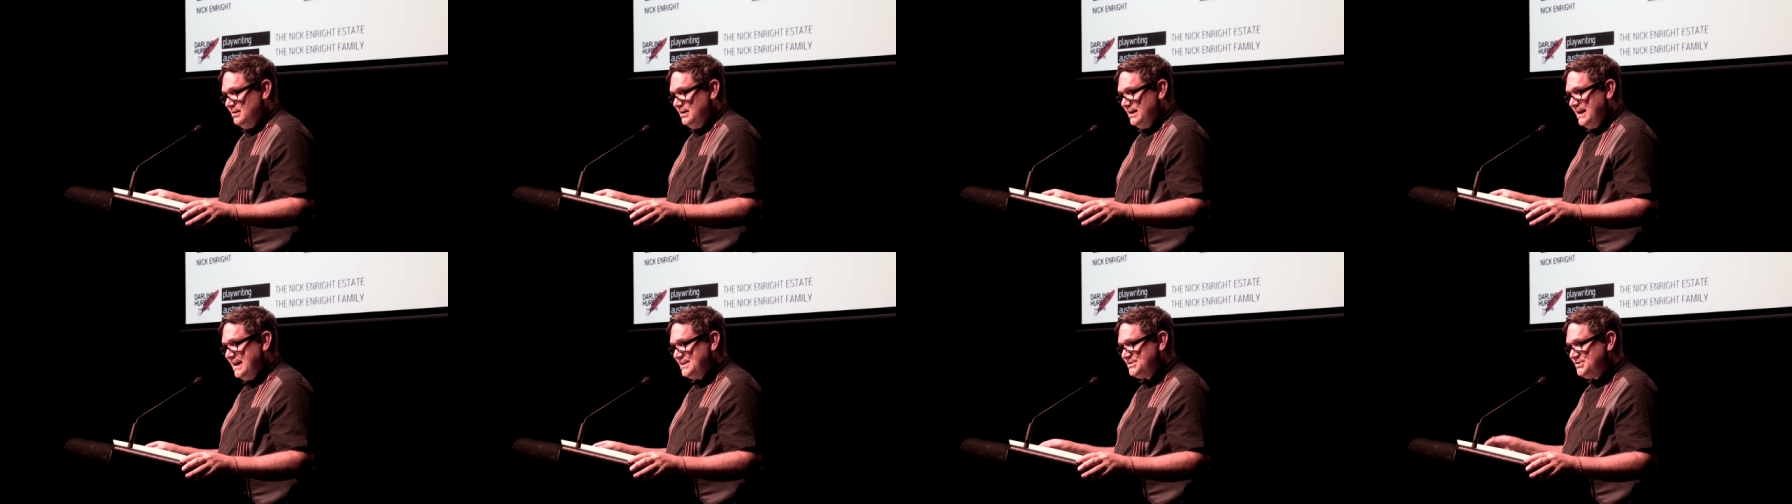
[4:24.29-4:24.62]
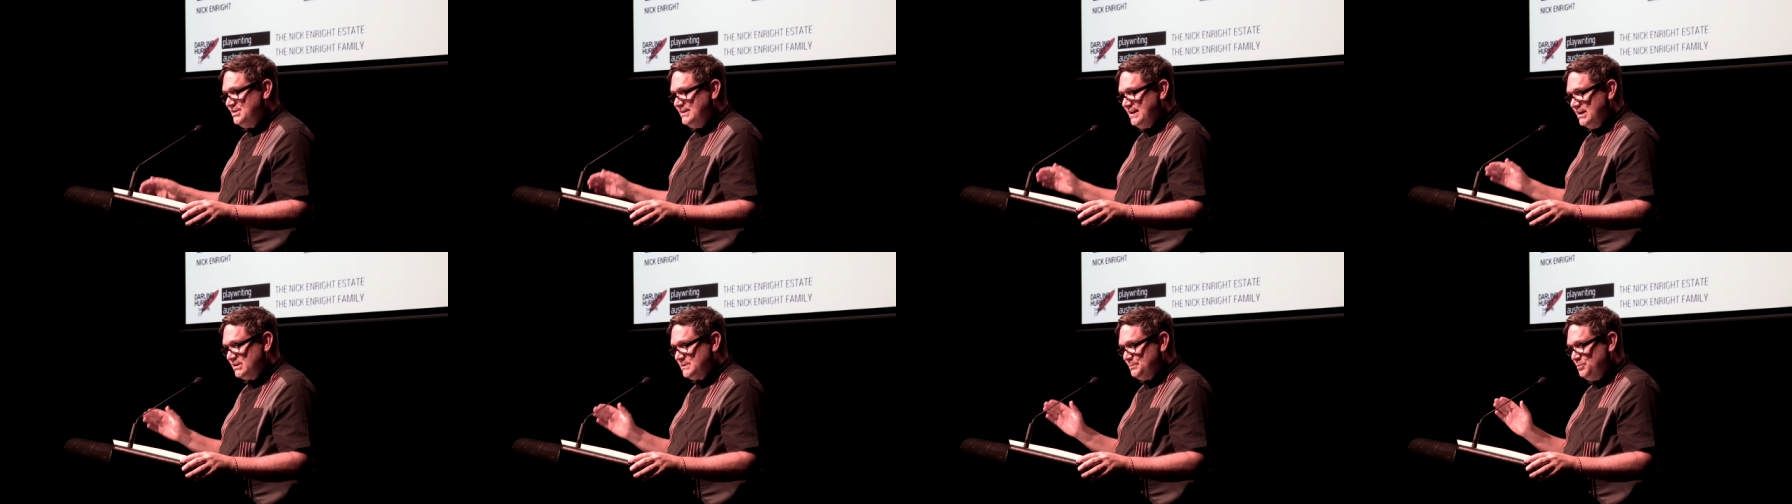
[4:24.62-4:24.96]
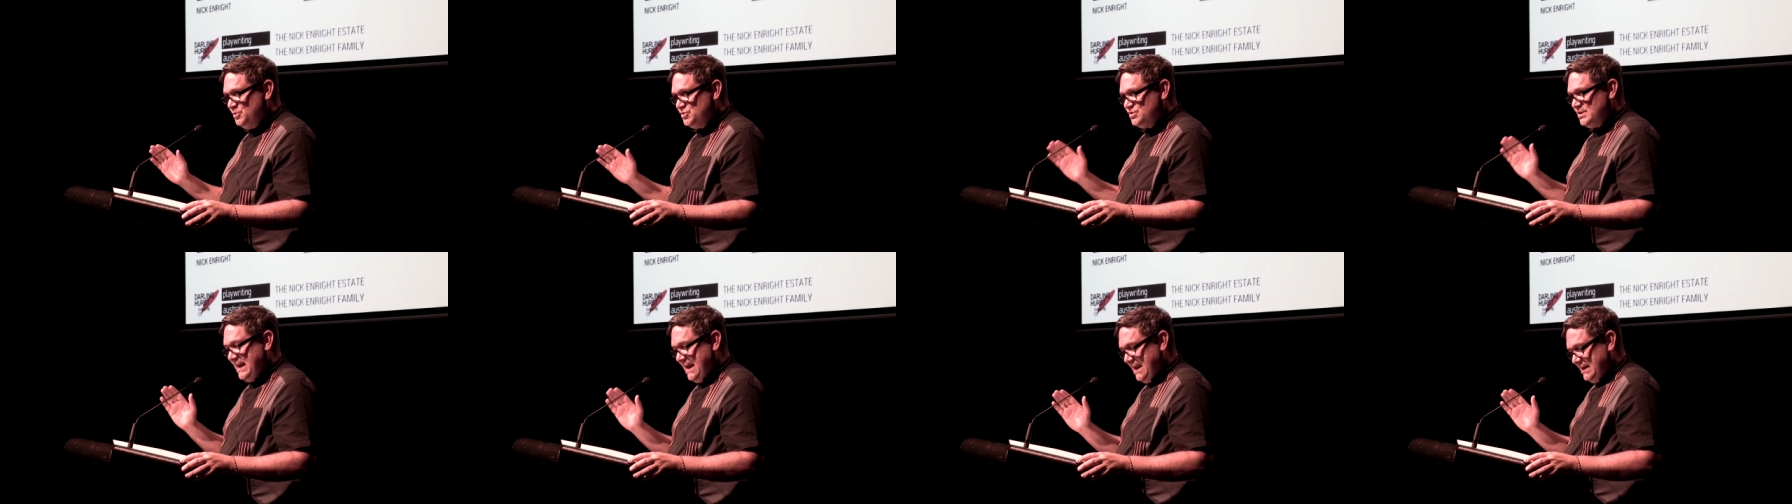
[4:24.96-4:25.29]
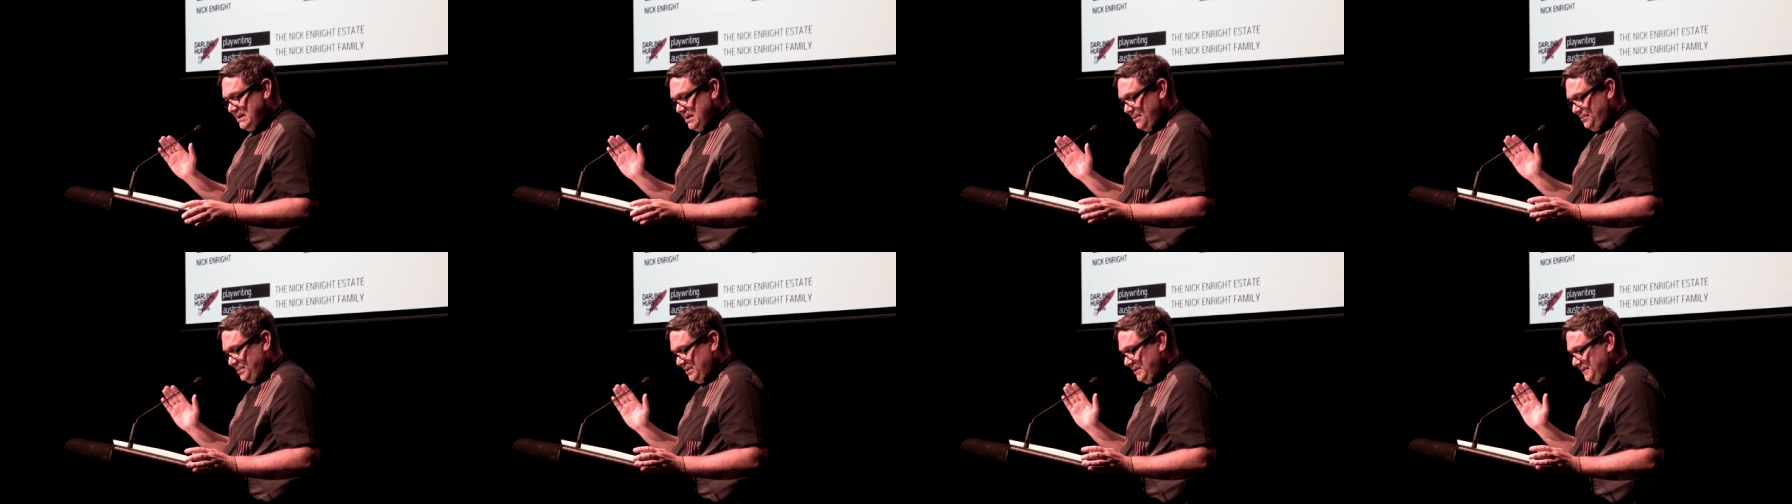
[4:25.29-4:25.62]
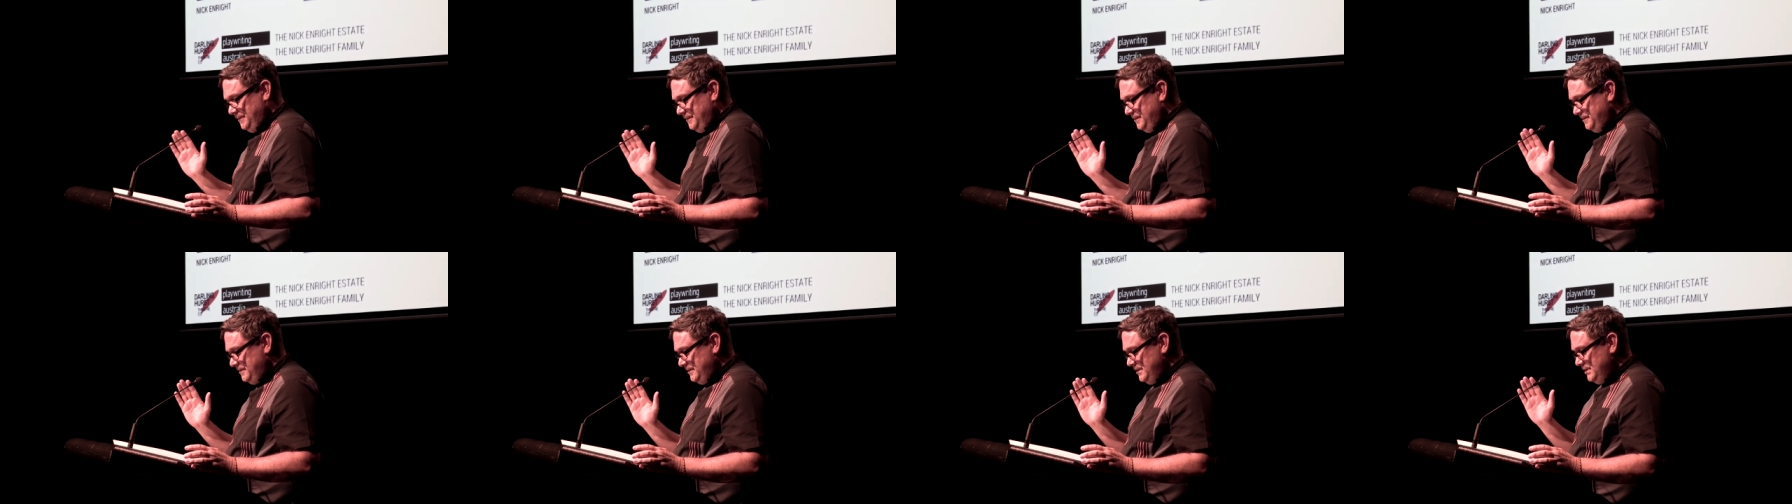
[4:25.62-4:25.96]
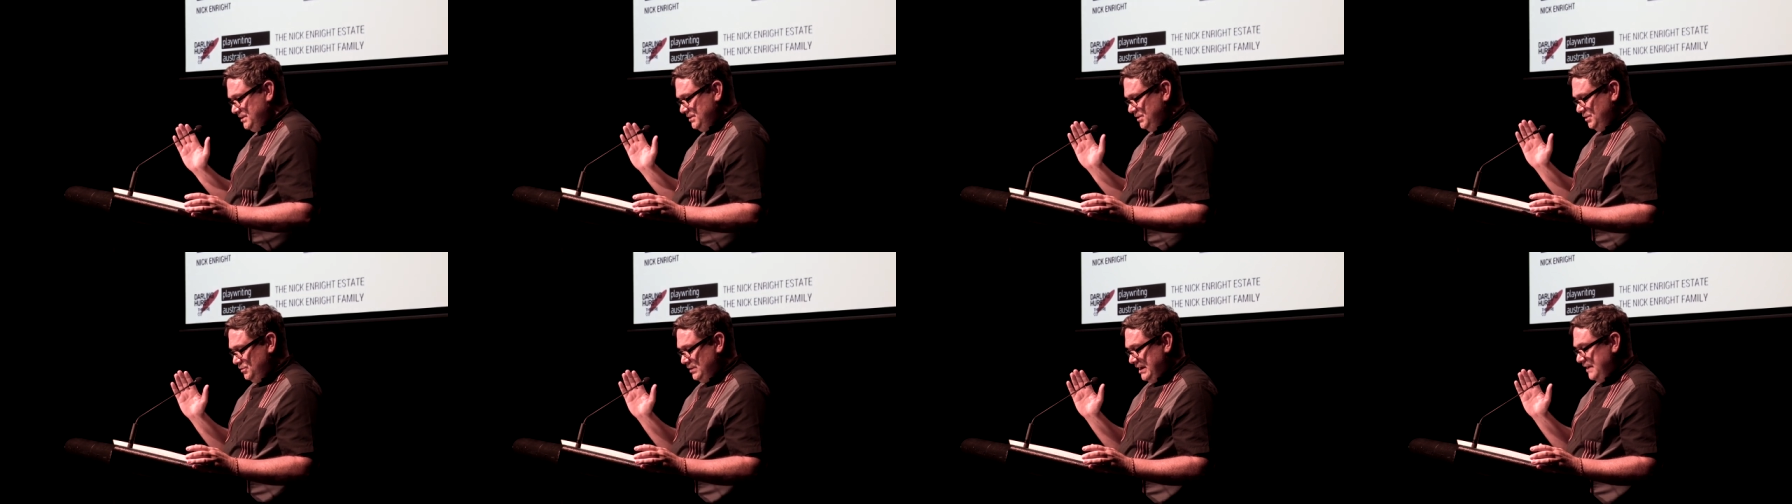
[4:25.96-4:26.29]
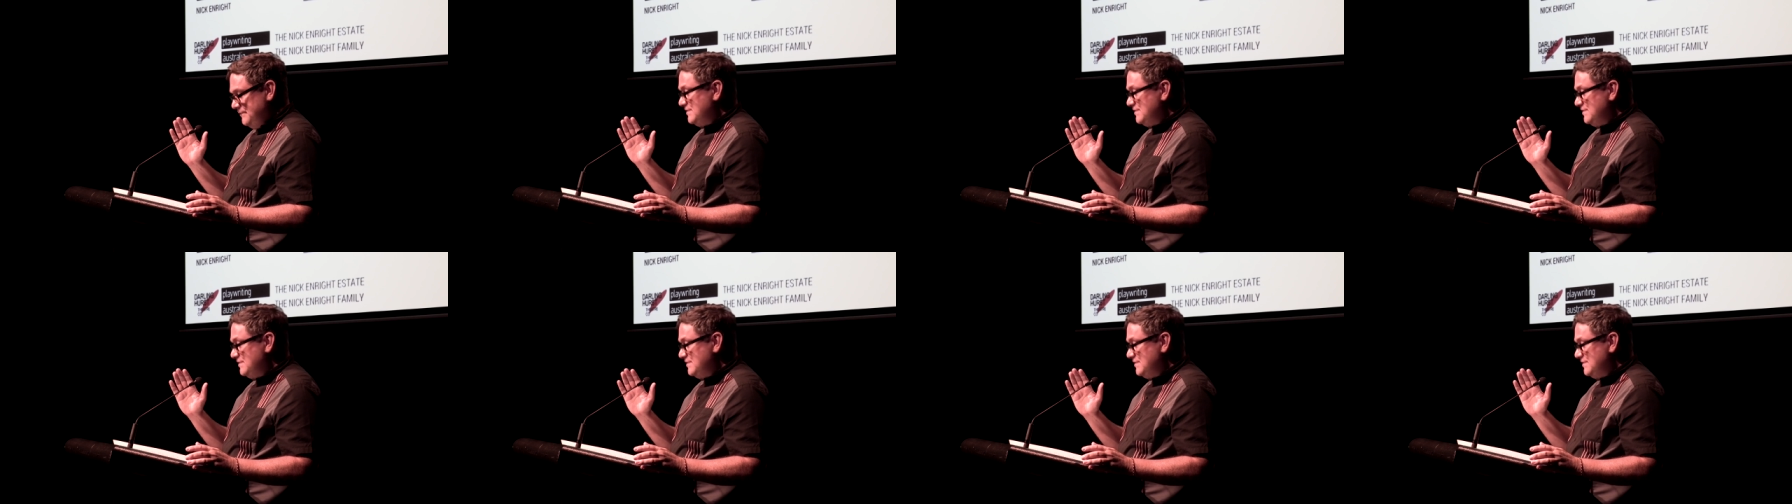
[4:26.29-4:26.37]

I ask you now to put your hand up if you